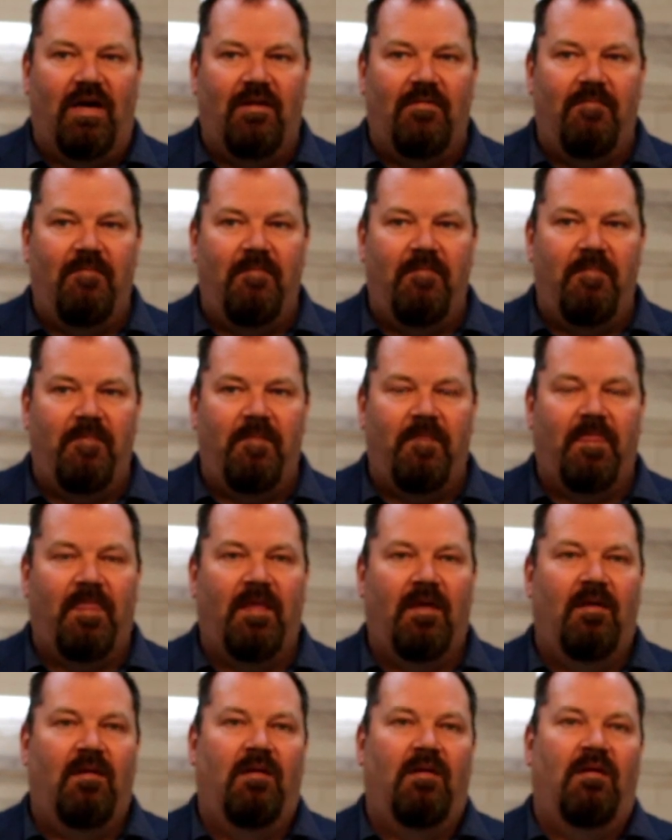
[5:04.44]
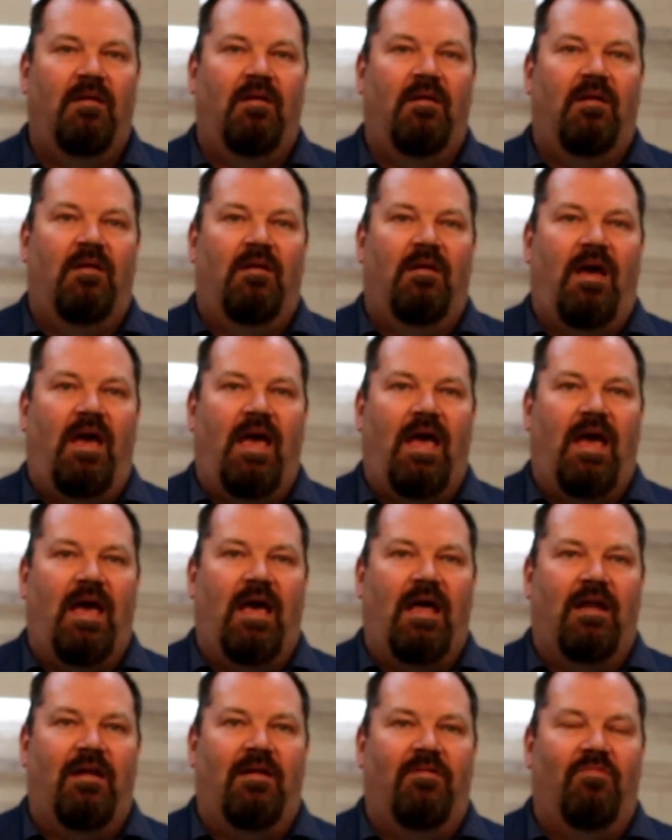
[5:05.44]
it,
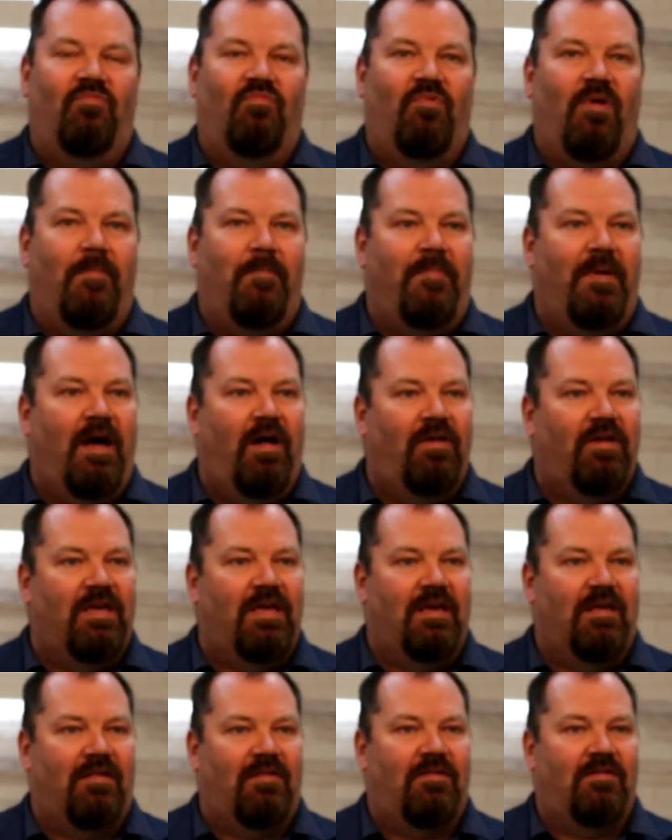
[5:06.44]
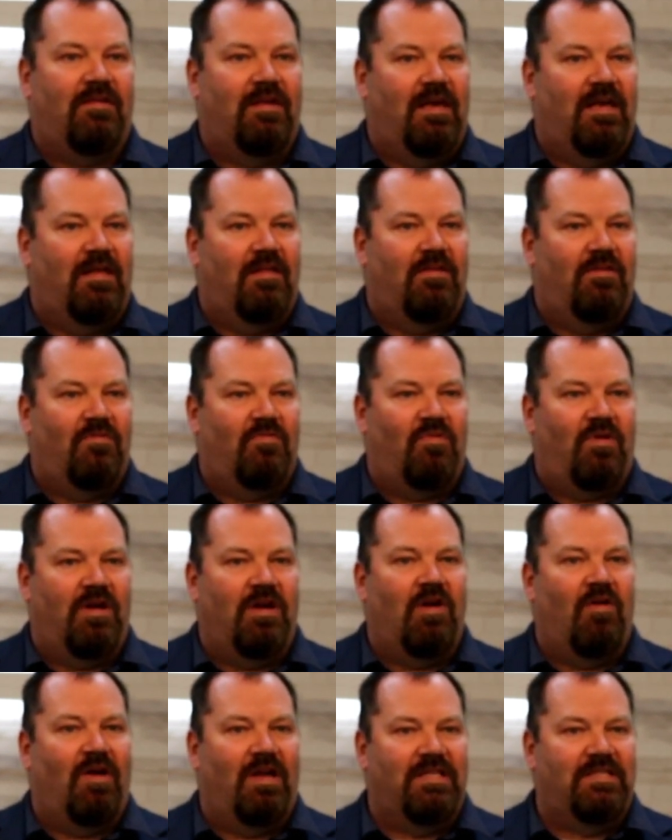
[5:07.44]
and rebellious sins where
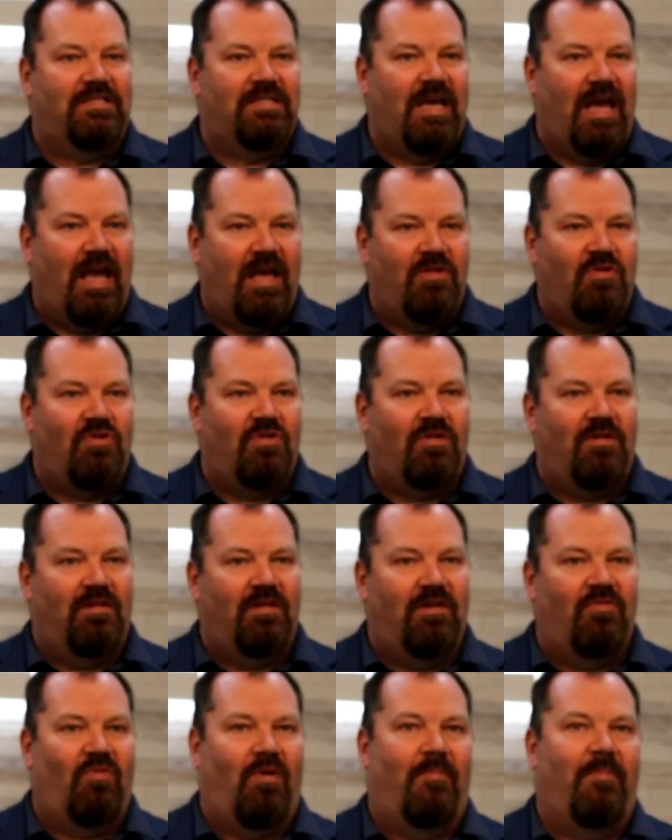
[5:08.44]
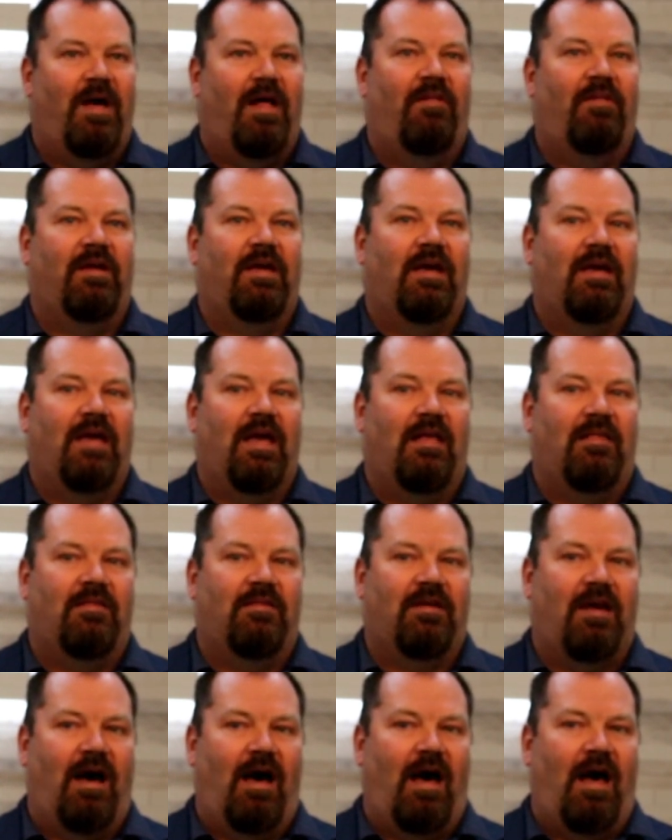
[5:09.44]
you're intentionally rebelling
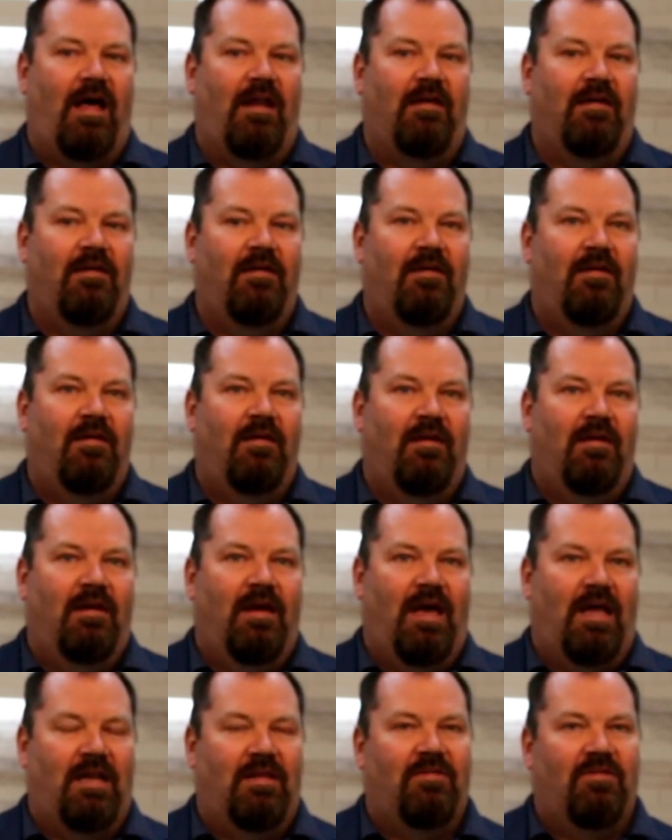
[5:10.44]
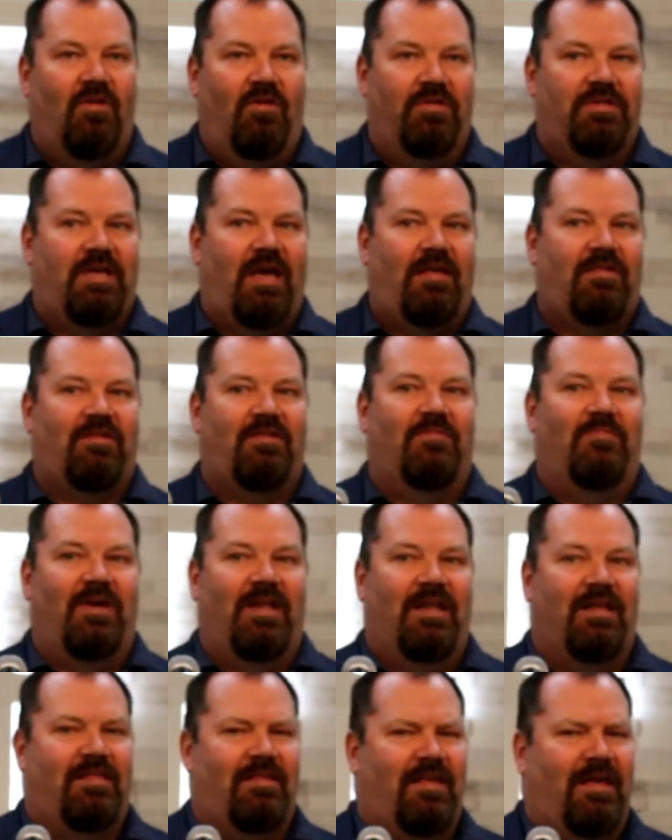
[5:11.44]
against God. And in the Old
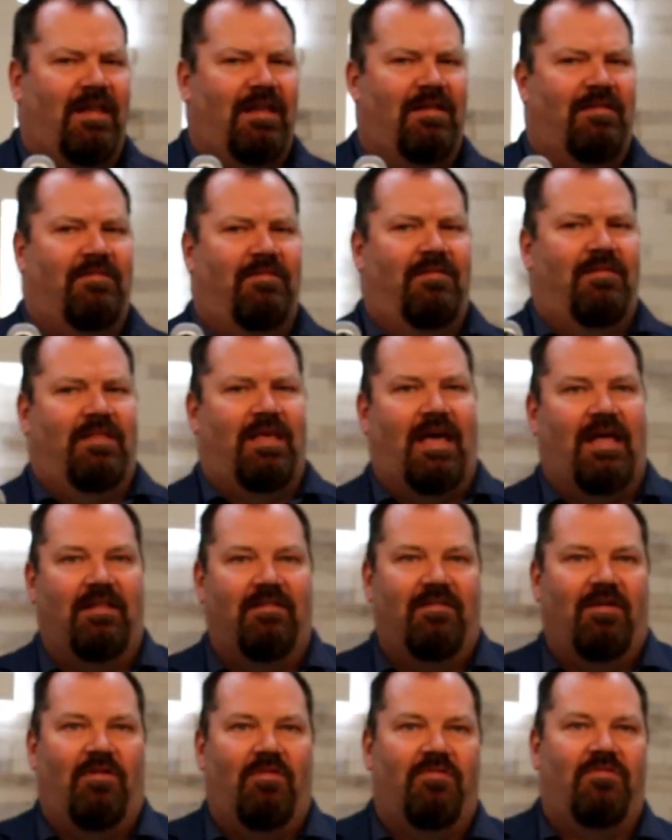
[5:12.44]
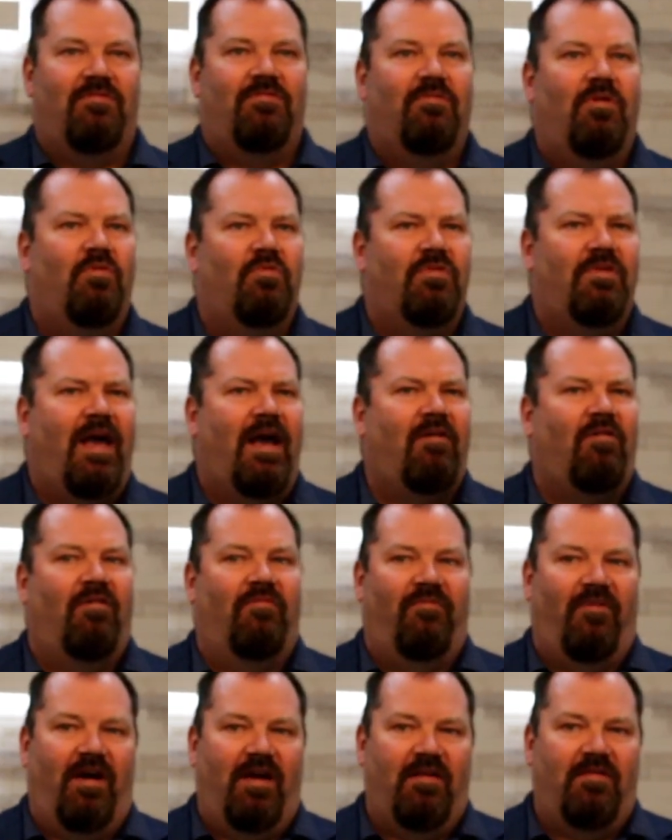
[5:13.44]
Testament, it said in, that there's no
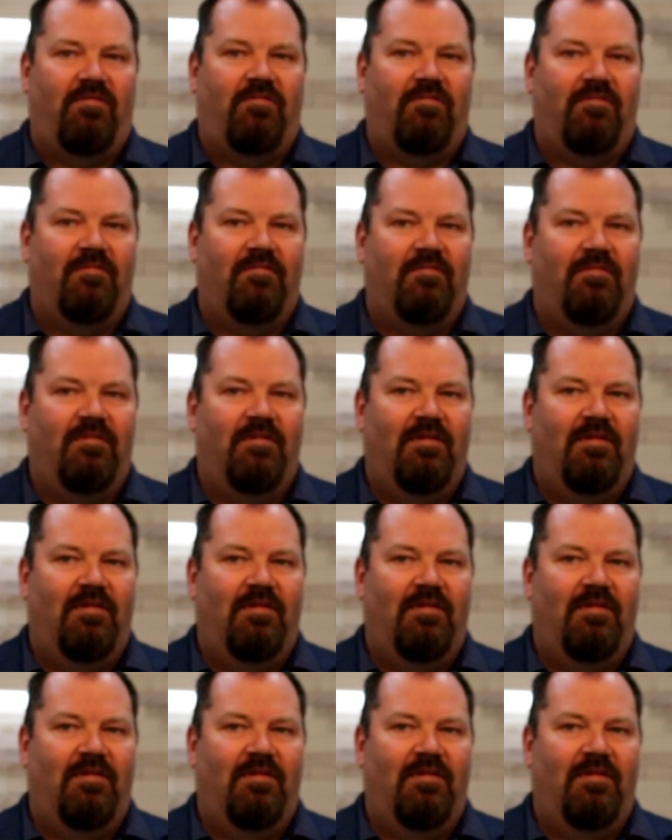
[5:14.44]
sacrifice